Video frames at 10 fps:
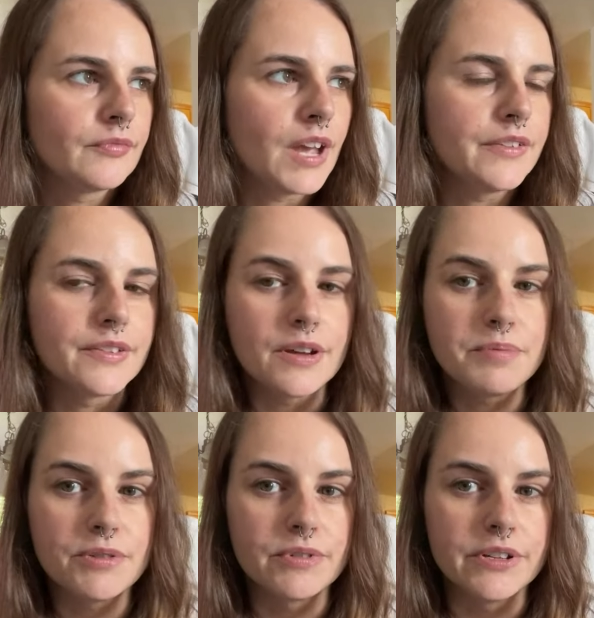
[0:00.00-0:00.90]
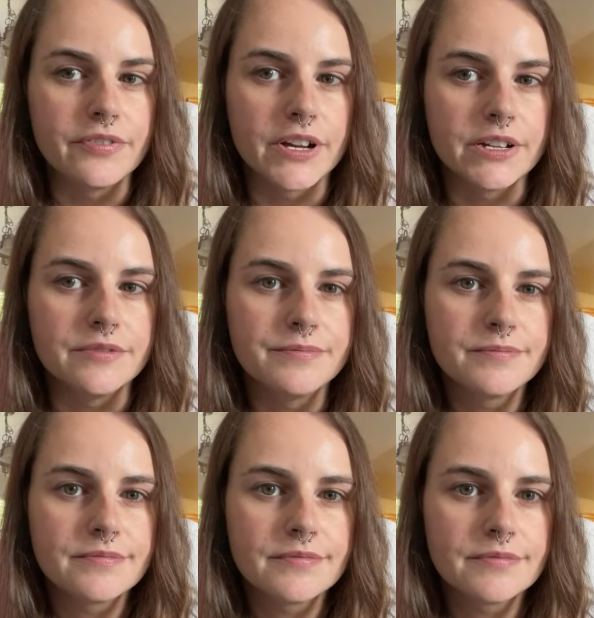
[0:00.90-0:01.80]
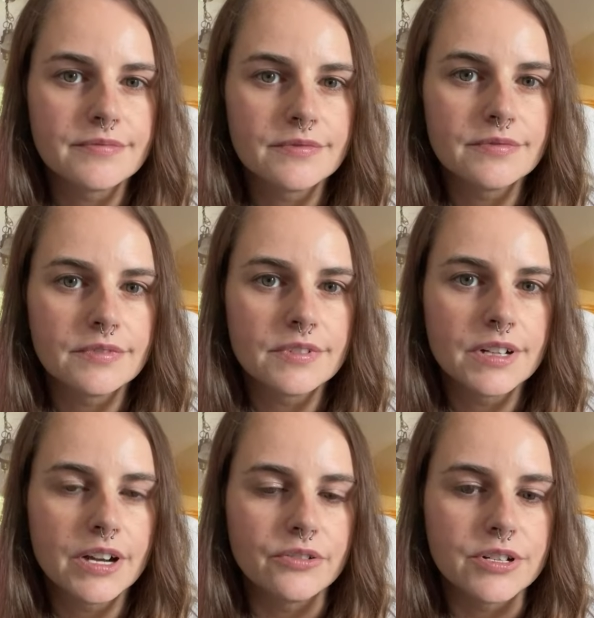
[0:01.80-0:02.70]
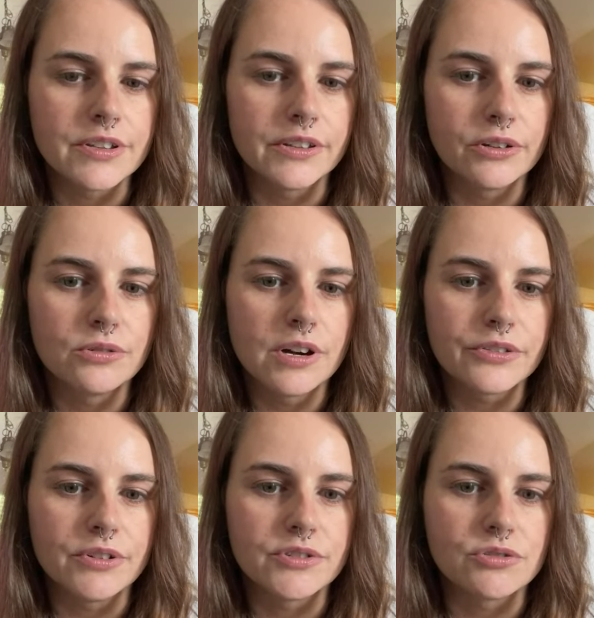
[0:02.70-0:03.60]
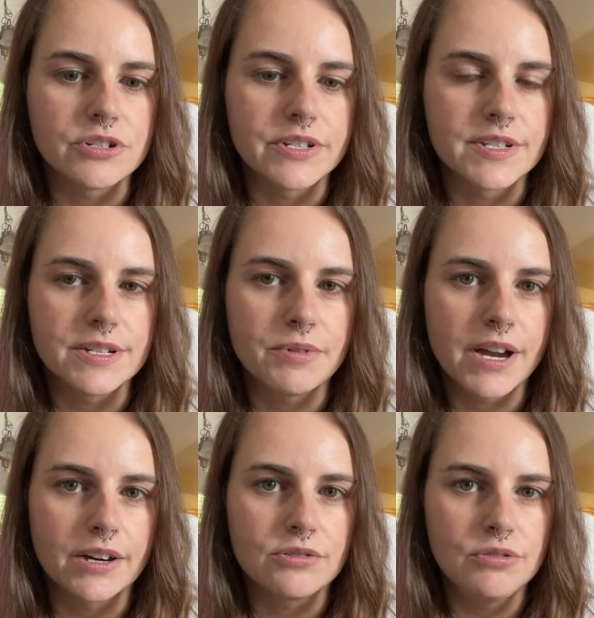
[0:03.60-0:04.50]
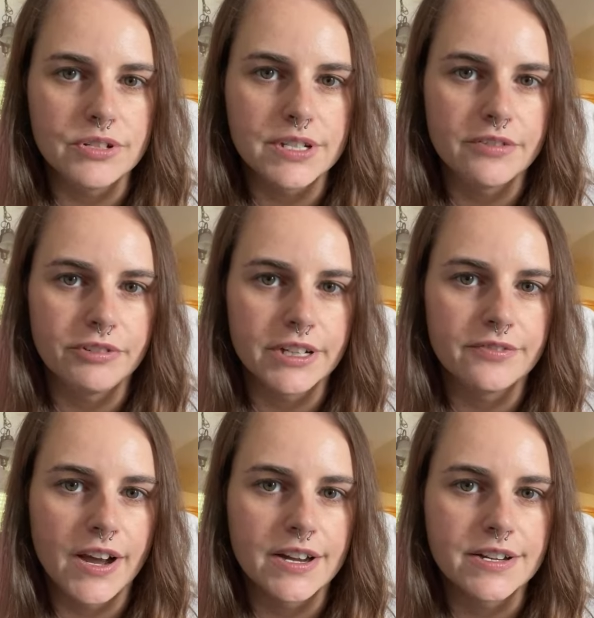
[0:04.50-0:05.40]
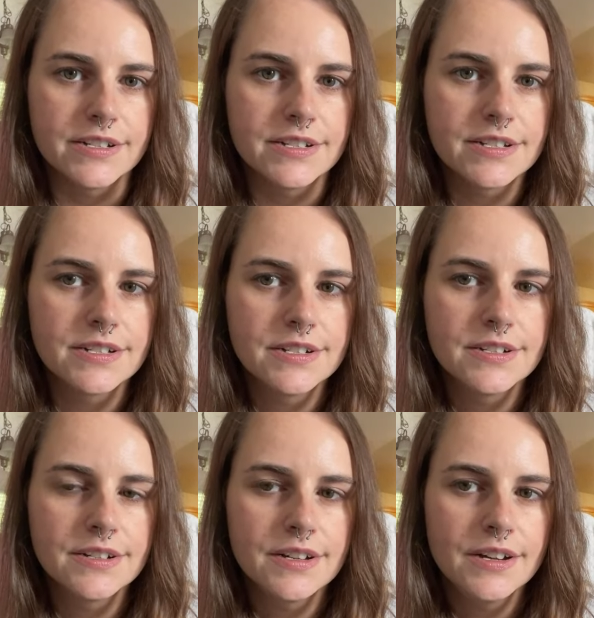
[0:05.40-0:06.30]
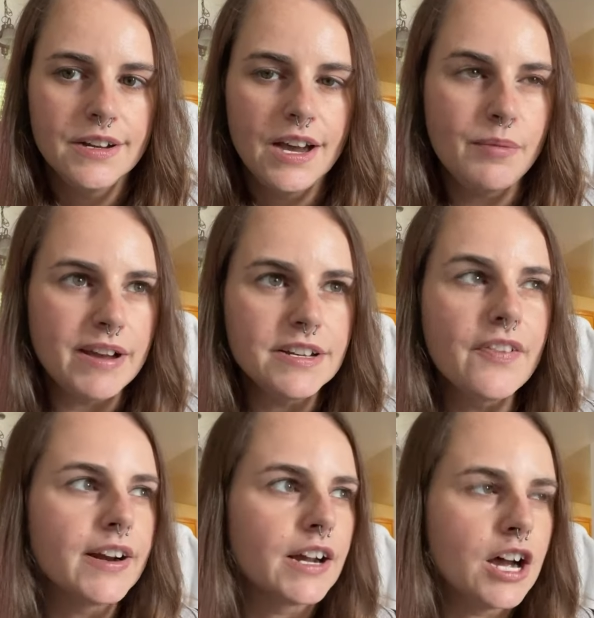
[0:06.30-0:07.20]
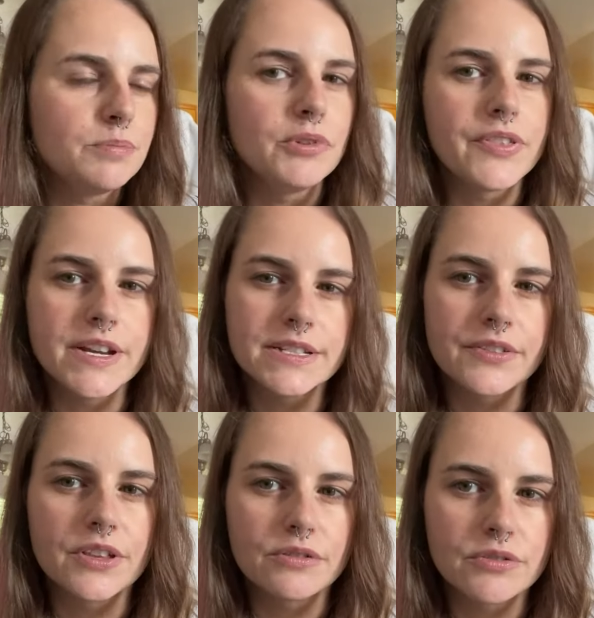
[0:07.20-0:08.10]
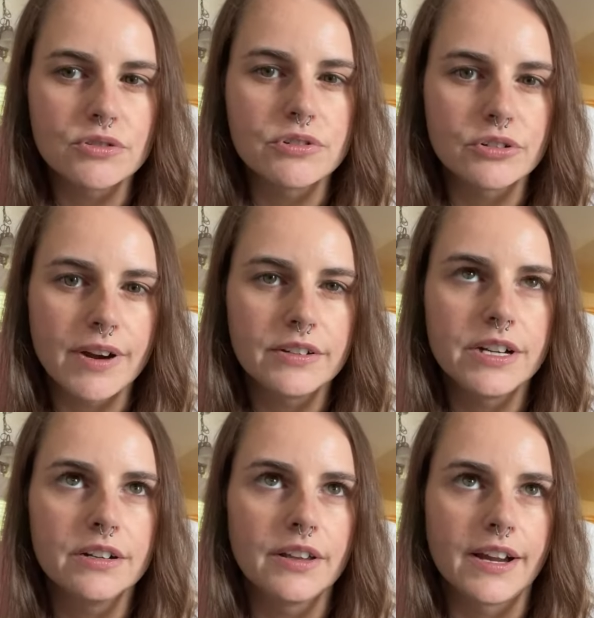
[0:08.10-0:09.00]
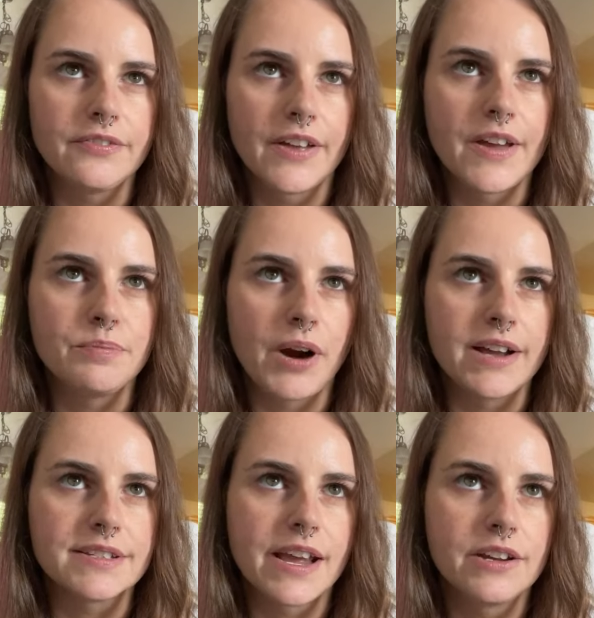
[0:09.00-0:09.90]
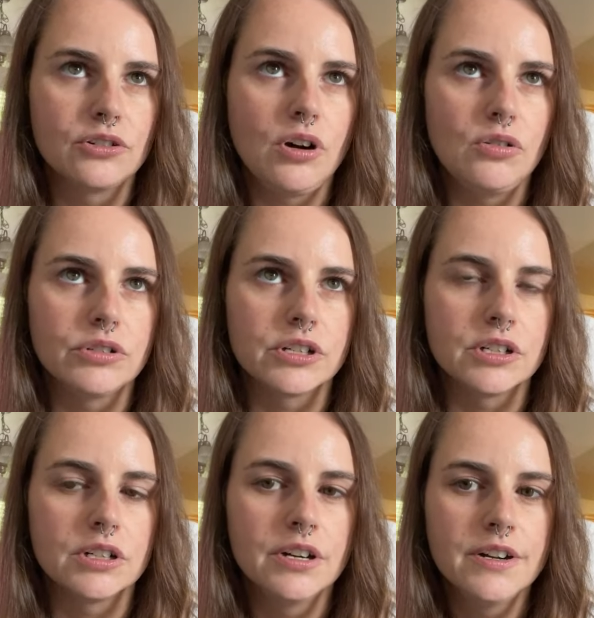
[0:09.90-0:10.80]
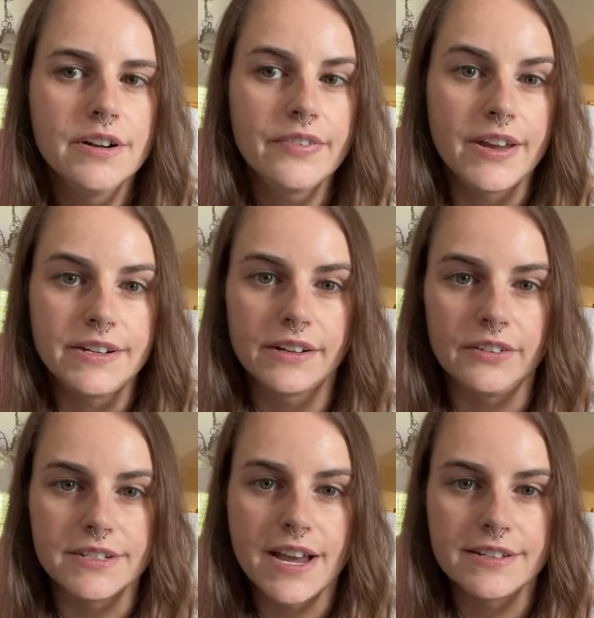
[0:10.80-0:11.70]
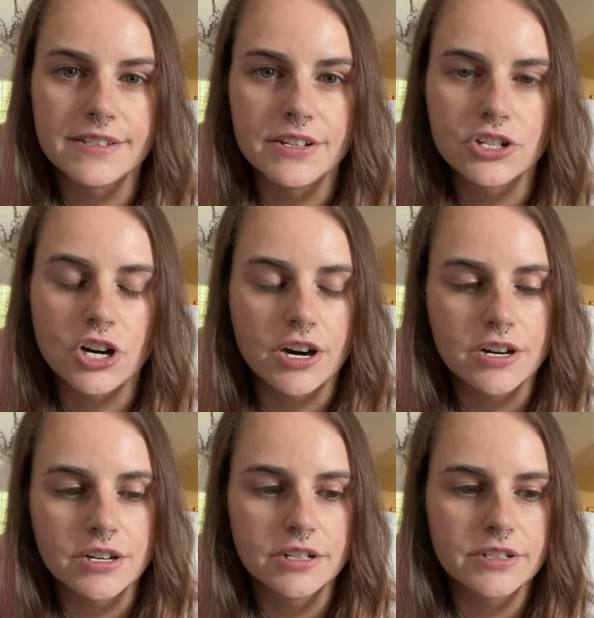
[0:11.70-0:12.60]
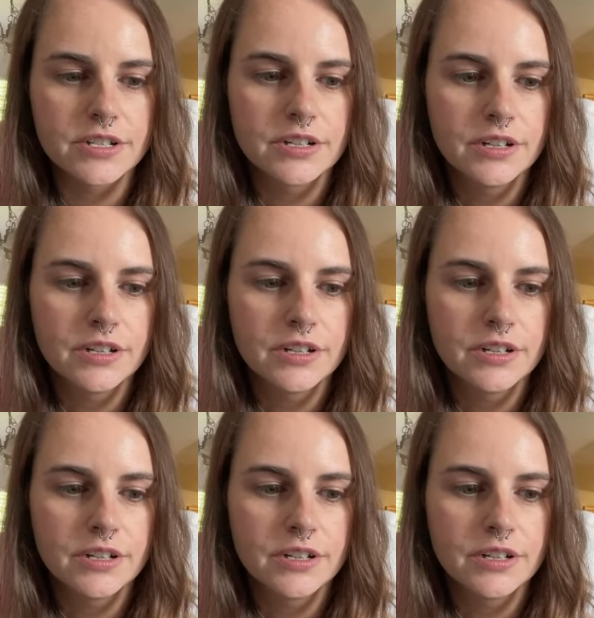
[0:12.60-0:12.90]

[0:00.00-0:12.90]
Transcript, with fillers: I think that'd be really fun. Go to the Little Rock thrift stores and see what kind of cool stuff we could find. I I did find a couple things at the thrift stores around here. Like I found that brass candle holder, that Nikola Tesla shirt.